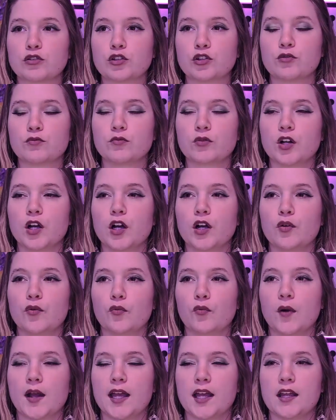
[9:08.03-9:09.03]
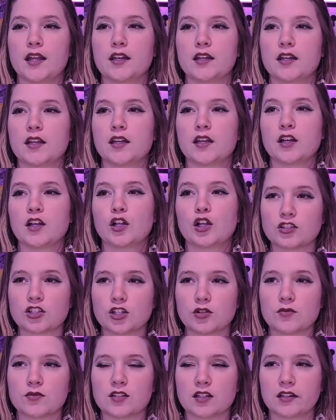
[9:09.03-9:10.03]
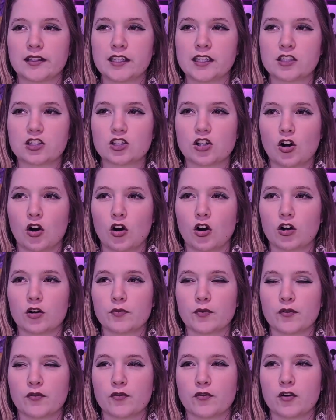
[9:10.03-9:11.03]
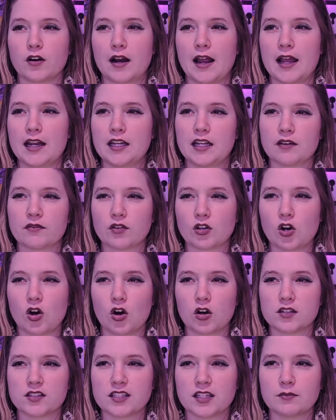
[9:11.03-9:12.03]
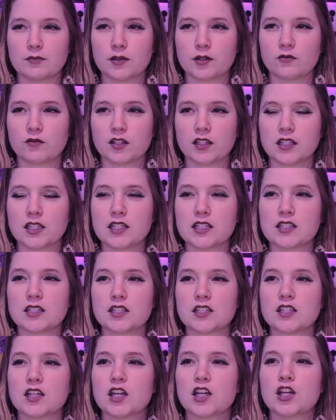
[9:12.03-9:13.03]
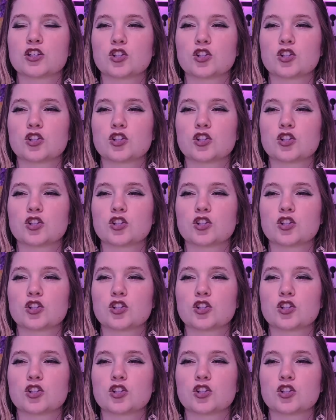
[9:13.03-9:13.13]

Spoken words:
Lumra when she was a leaked card before any of the cards had been released,